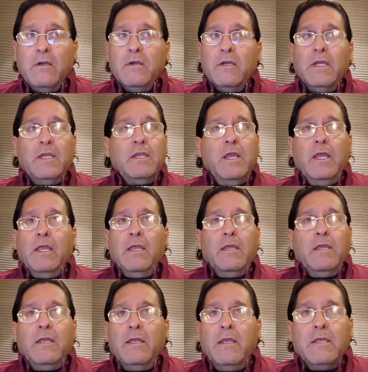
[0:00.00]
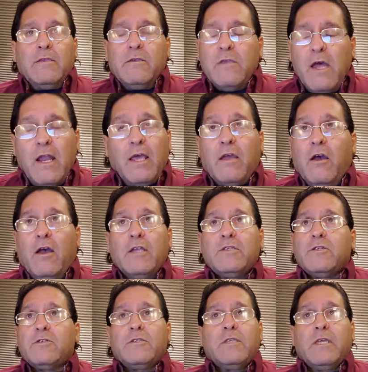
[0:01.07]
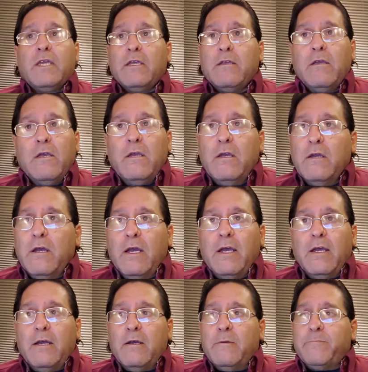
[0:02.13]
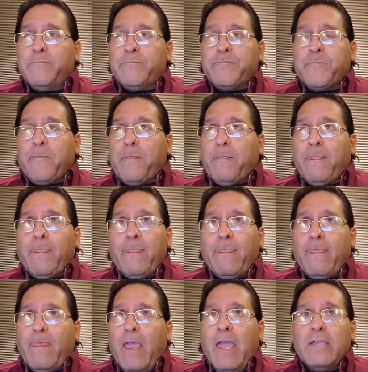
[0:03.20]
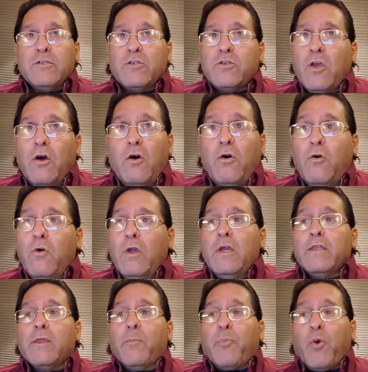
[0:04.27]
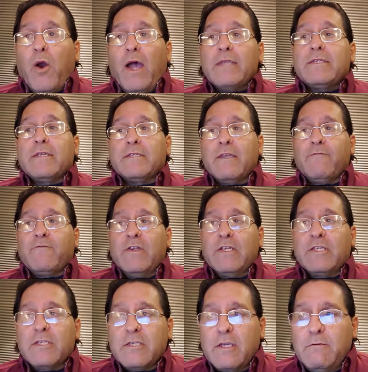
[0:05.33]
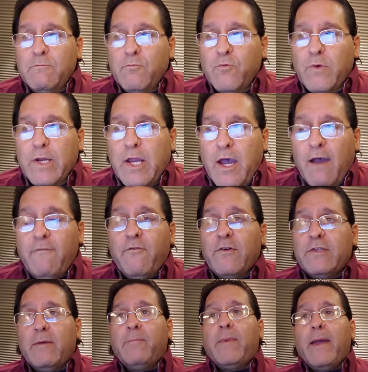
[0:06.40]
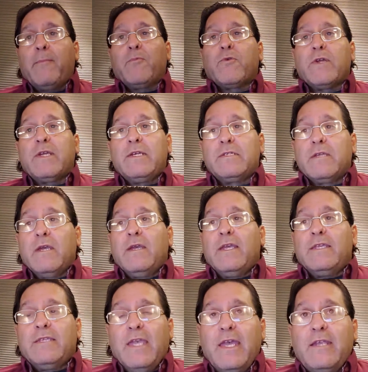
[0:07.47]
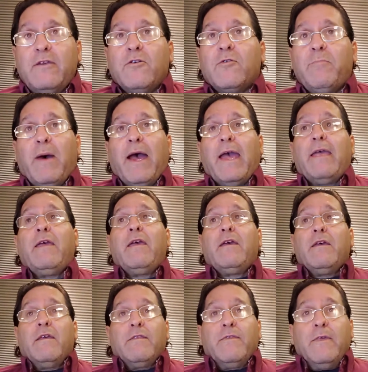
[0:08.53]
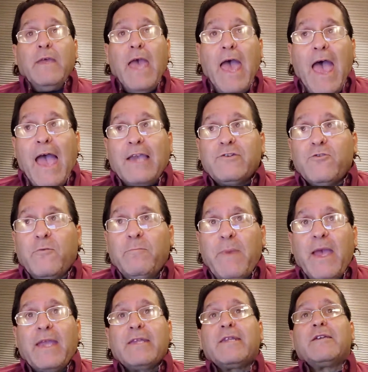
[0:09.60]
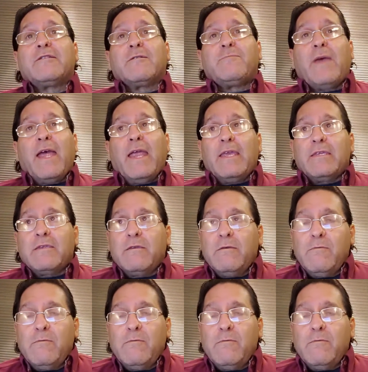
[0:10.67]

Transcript: It's not a conscious thing. And so the process of recovering the memories is hindered by the actual mechanism that has